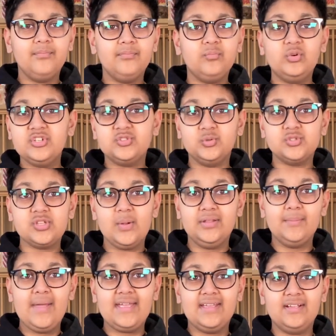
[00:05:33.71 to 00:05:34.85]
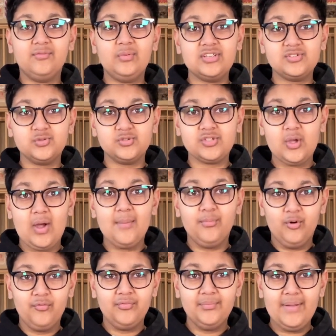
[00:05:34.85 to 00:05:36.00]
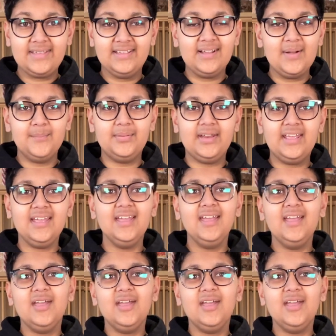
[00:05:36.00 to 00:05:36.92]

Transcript: which is also I bought from Baking Company,